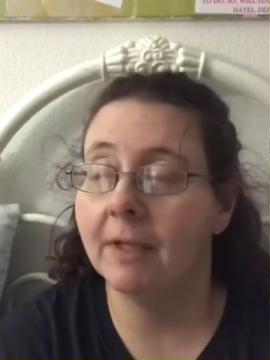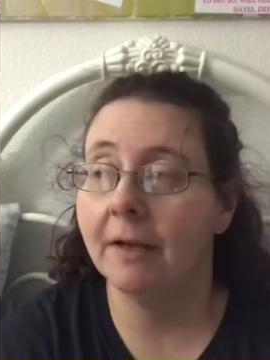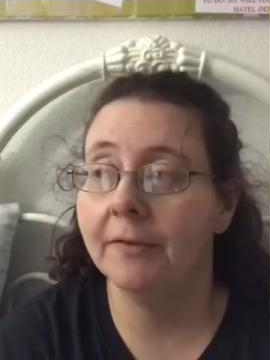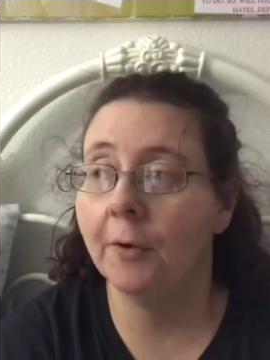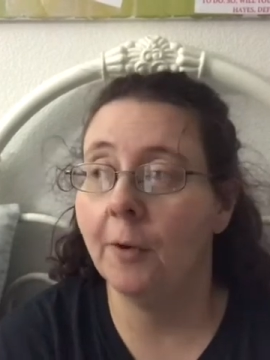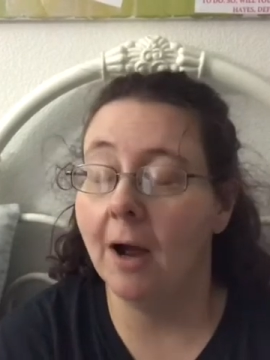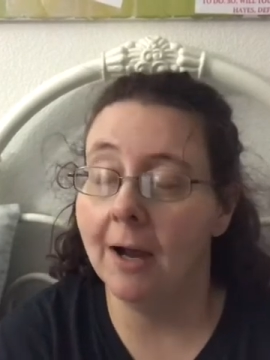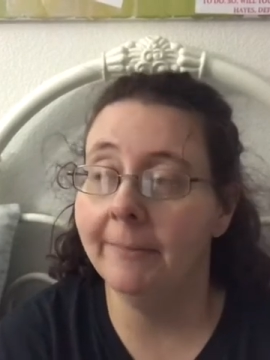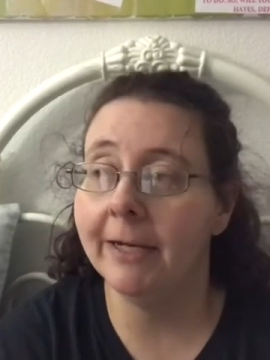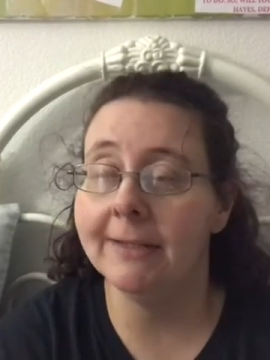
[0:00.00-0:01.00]
So
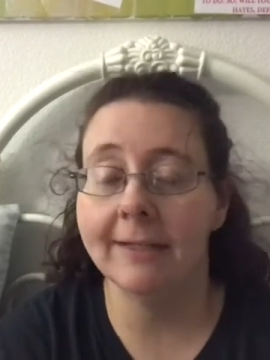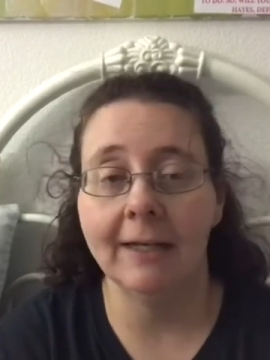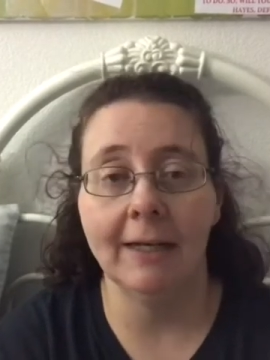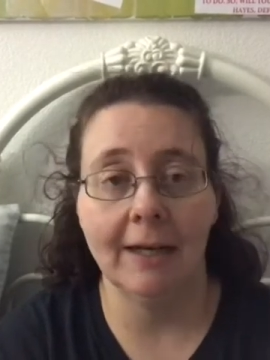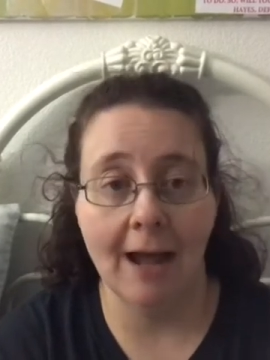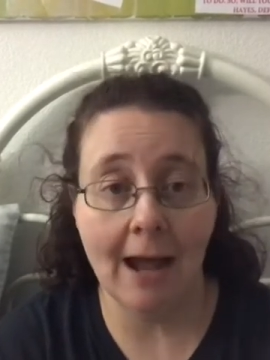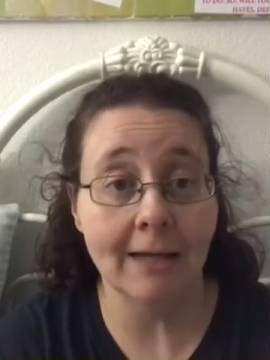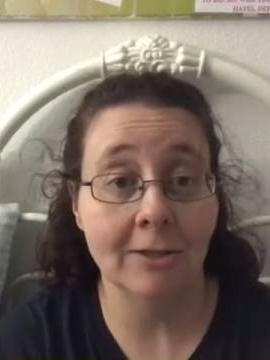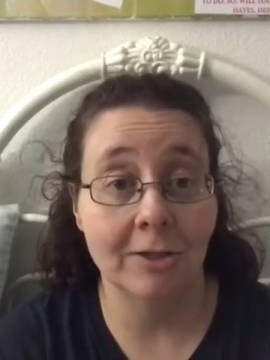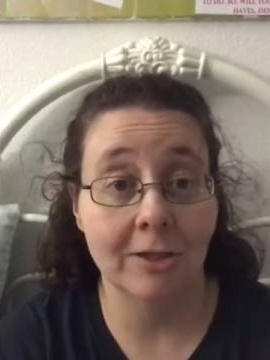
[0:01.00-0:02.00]
I'm guessing he
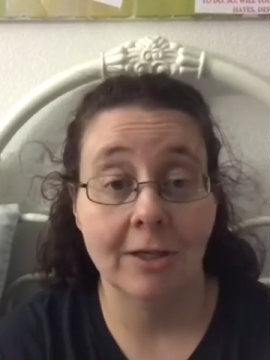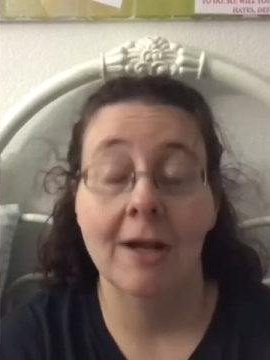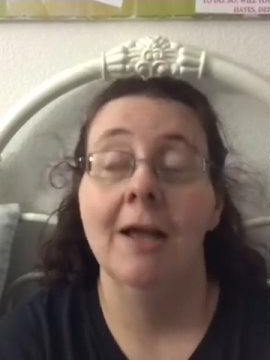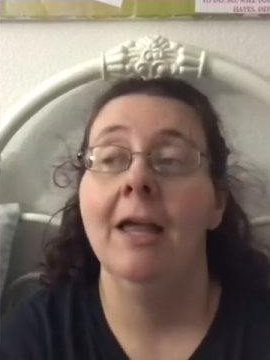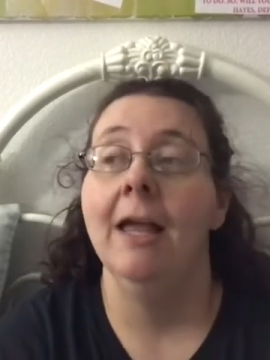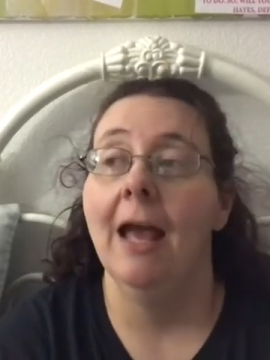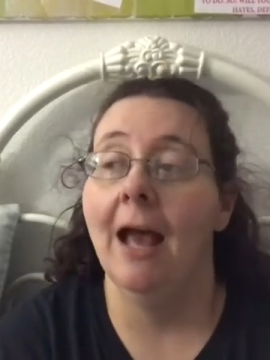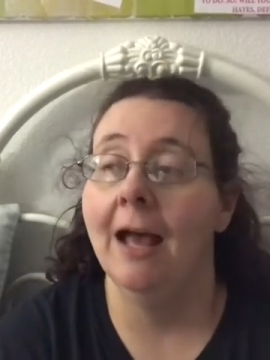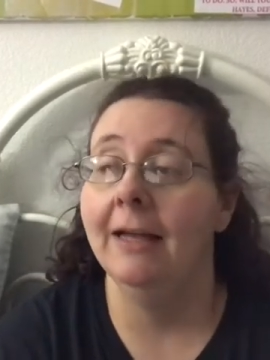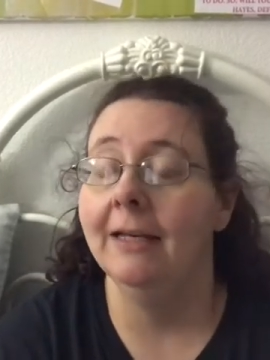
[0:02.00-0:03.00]
hatched
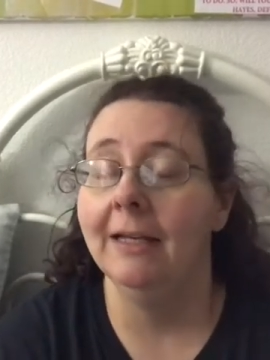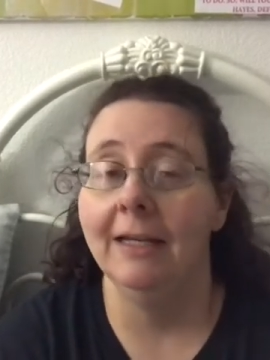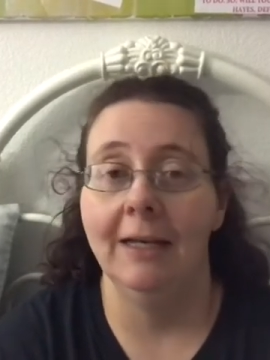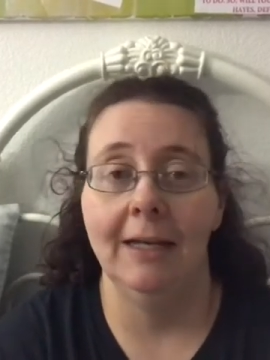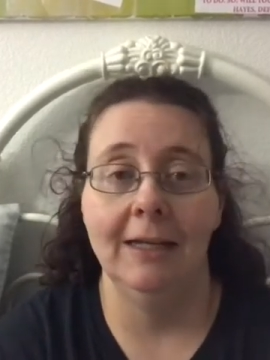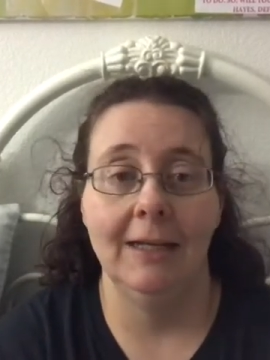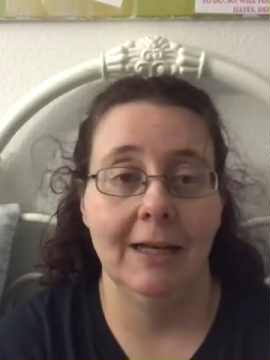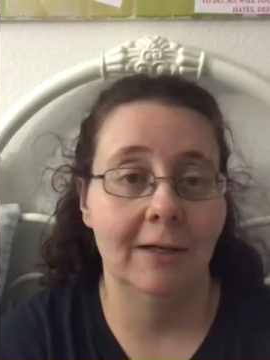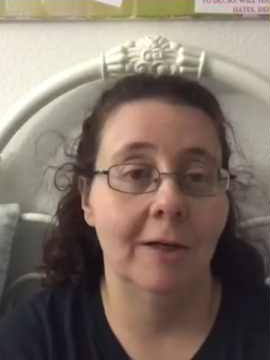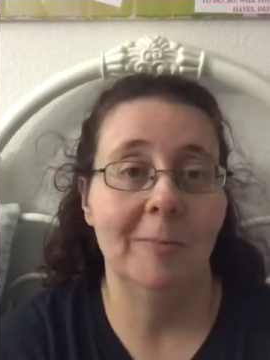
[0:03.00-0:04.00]
and he
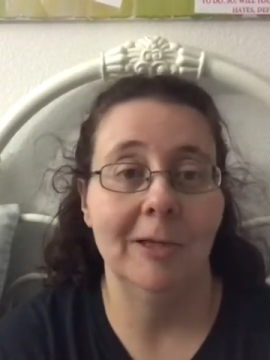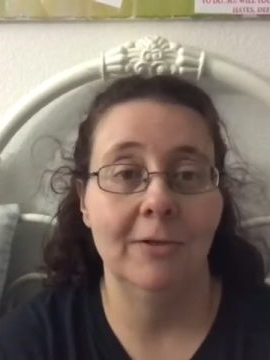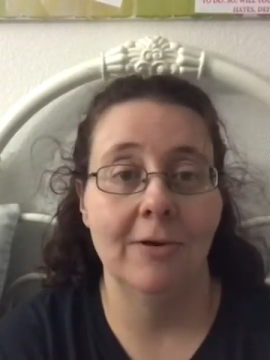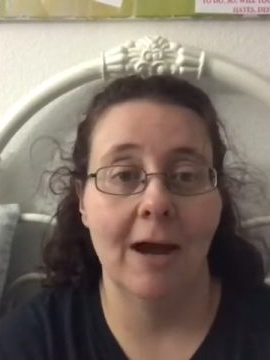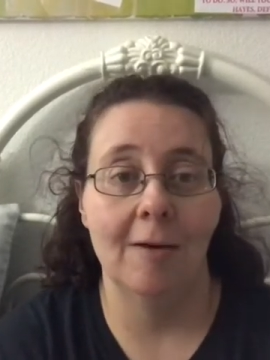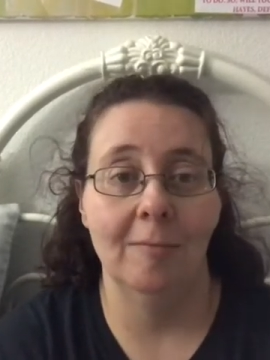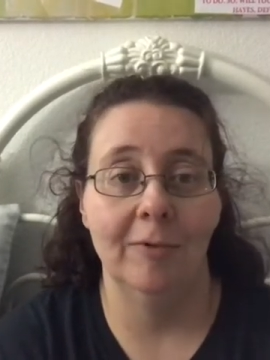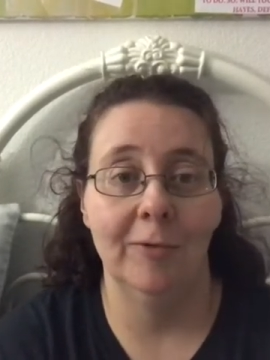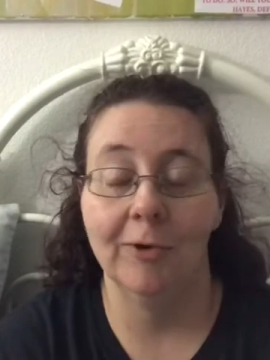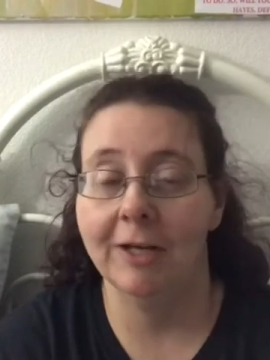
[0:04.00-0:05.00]
ended up in the trap
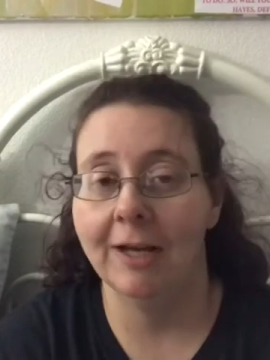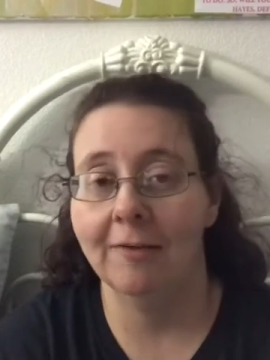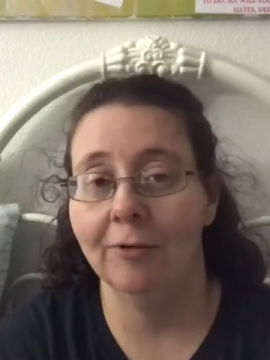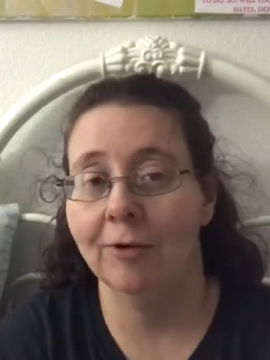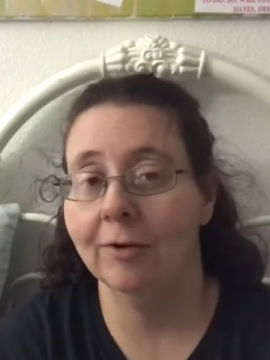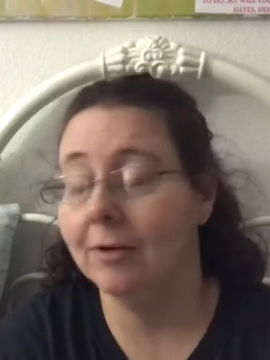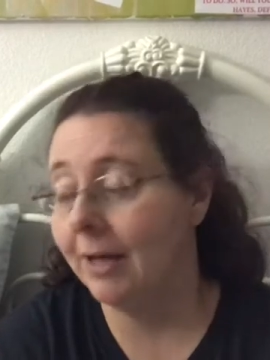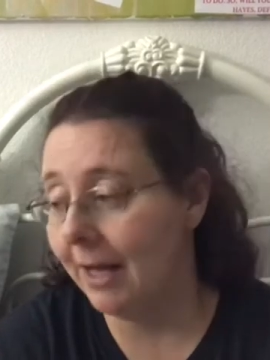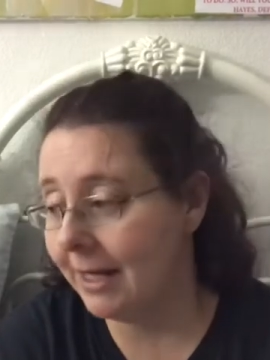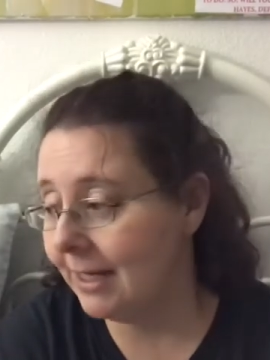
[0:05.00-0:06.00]
before he ever
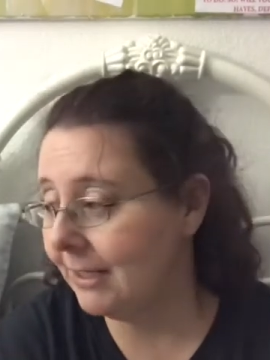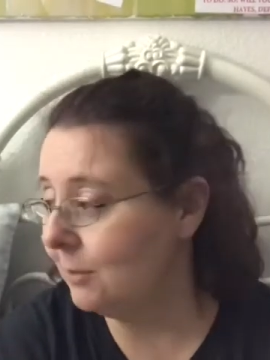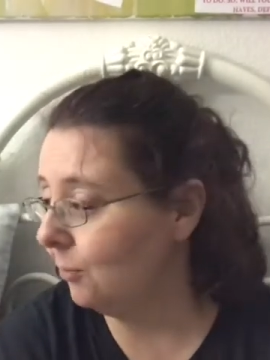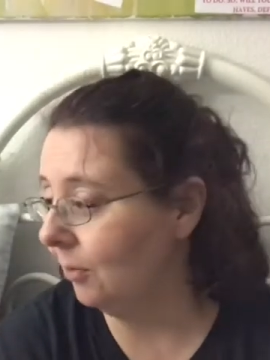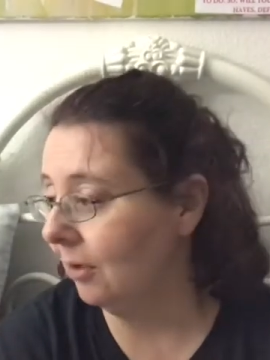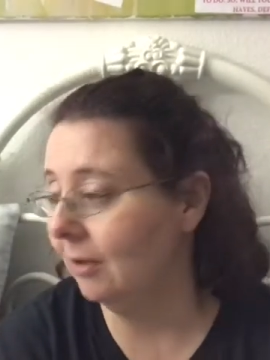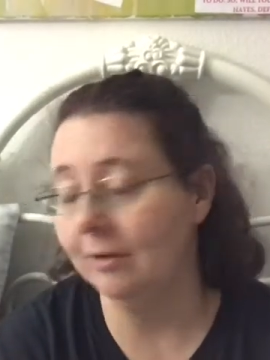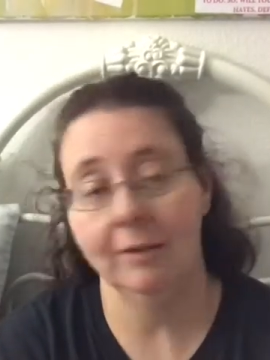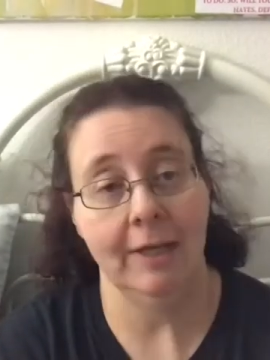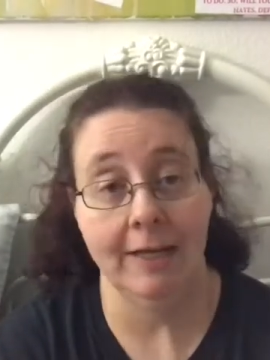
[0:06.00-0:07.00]
ate
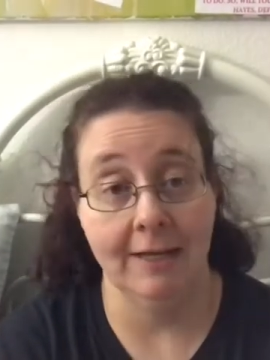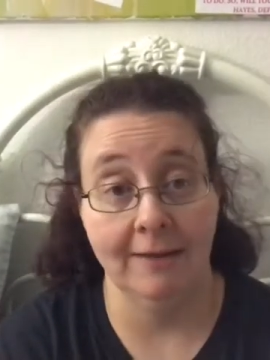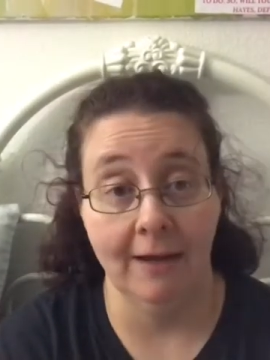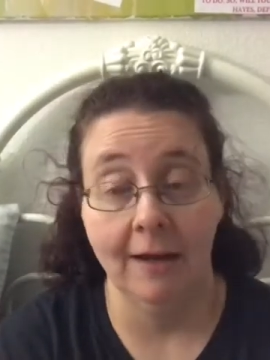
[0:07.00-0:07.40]
or anything.